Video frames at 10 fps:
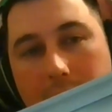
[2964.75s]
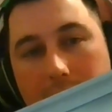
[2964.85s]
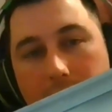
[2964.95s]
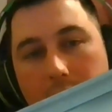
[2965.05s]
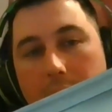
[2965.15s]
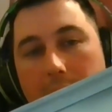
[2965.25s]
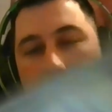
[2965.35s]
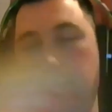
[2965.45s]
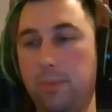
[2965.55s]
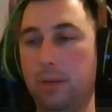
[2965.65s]
I kind of forgot I
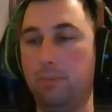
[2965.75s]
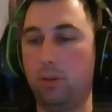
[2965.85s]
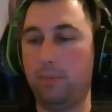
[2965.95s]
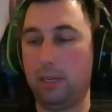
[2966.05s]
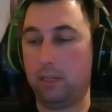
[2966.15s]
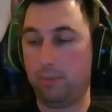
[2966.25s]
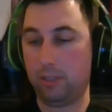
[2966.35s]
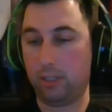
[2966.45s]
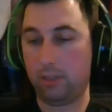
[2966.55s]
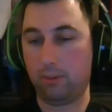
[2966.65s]
had it. Maybe I'll put it back
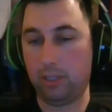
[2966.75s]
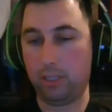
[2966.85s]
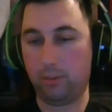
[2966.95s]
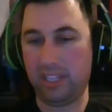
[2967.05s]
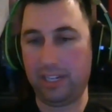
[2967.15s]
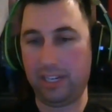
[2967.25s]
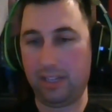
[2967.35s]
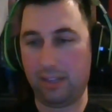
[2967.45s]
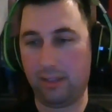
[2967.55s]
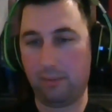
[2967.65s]
up on display somewhere.
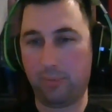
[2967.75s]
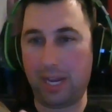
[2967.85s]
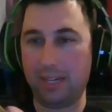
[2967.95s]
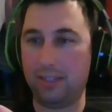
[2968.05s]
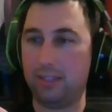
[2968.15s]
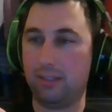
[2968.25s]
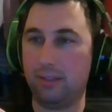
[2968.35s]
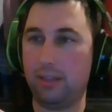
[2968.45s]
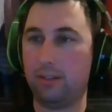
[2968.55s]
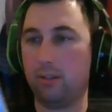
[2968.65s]
The box is a
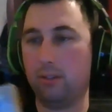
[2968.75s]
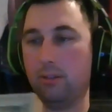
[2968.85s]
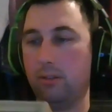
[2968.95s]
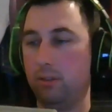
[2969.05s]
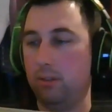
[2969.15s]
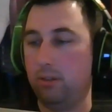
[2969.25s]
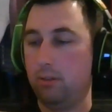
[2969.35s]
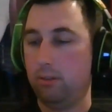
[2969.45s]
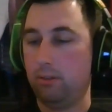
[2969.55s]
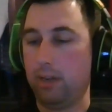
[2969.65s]
little.
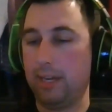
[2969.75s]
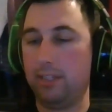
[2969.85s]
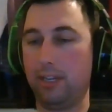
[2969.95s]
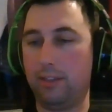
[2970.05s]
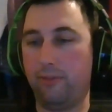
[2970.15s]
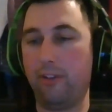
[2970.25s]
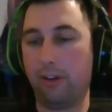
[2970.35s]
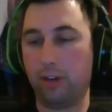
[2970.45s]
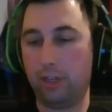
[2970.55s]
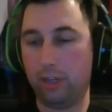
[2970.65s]
I'd say it's
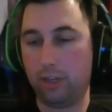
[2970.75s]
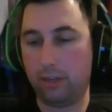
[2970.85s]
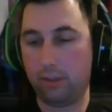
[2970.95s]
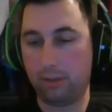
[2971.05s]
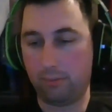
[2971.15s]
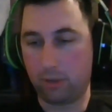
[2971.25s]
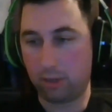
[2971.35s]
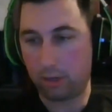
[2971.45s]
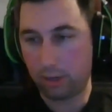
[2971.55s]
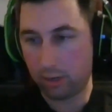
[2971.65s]
very good to
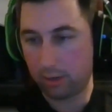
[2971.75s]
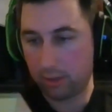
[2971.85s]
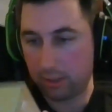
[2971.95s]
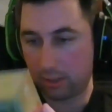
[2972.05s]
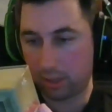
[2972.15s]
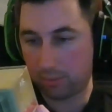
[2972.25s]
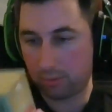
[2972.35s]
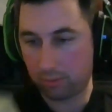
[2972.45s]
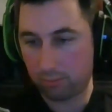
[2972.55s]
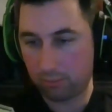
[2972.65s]
good. There's a
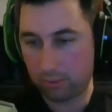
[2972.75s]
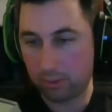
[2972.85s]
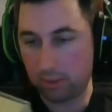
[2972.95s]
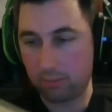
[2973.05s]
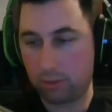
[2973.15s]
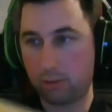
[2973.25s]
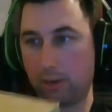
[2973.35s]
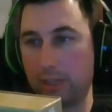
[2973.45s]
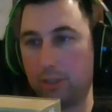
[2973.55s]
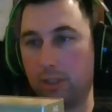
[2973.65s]
couple
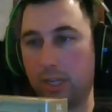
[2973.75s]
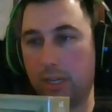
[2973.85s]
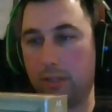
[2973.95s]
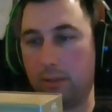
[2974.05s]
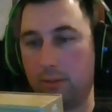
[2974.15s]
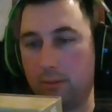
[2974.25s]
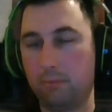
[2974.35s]
scratches on it.